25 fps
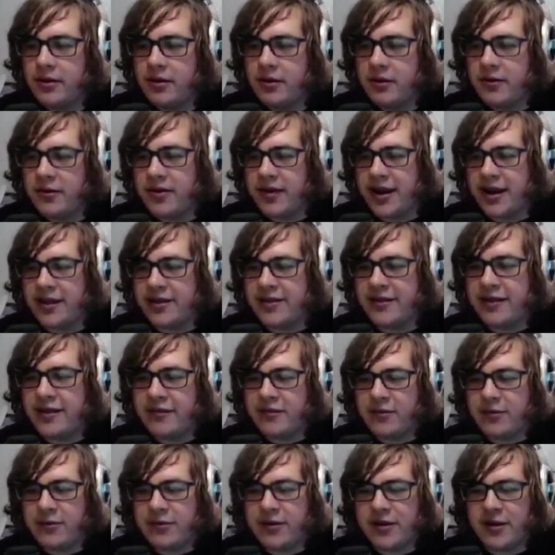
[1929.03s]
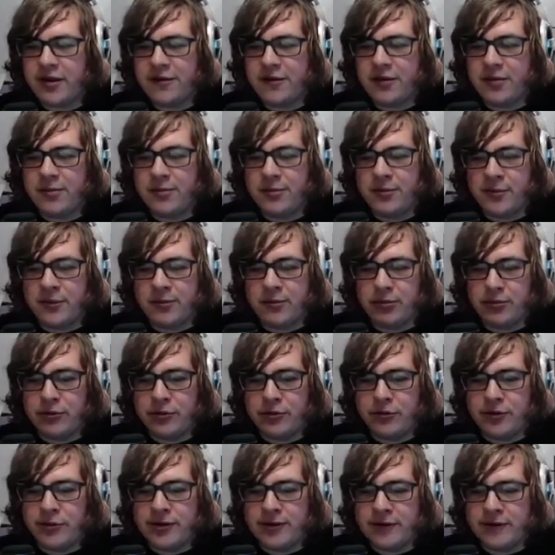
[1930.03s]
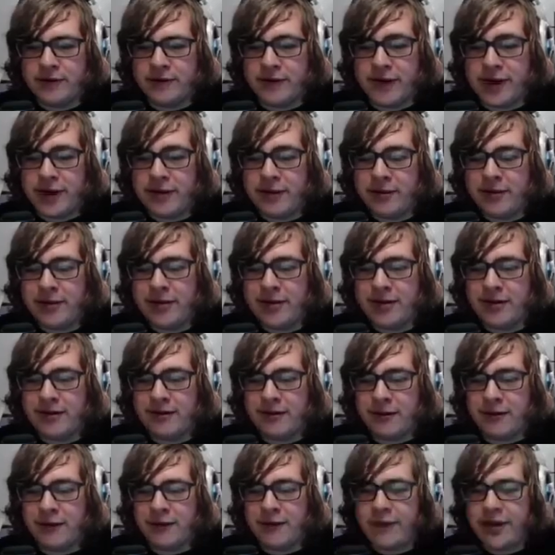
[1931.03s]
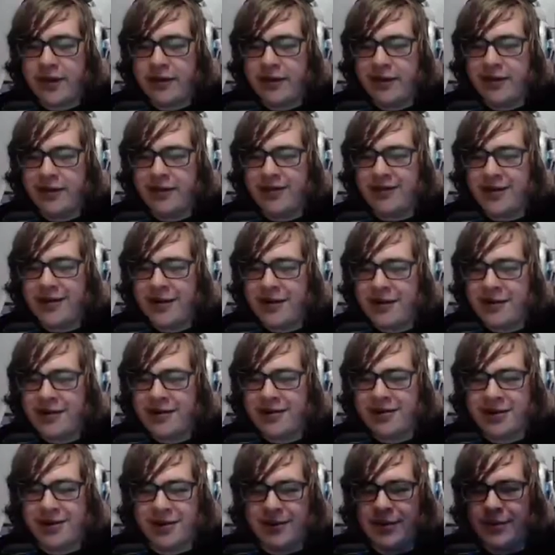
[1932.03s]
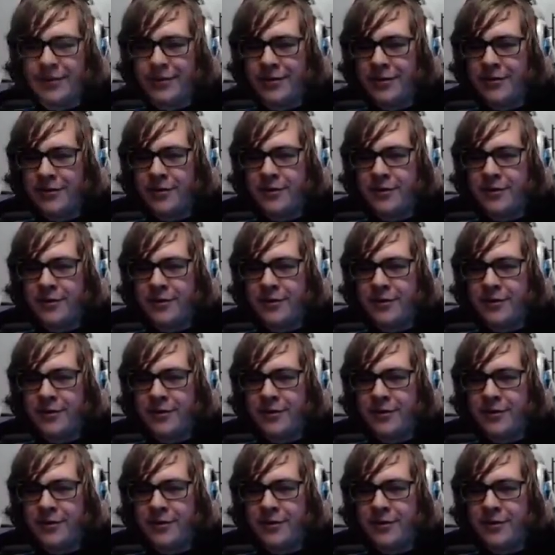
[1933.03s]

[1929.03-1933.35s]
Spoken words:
So yeah, this next room is also the most brutal one that failed, because if you fail it, the pinball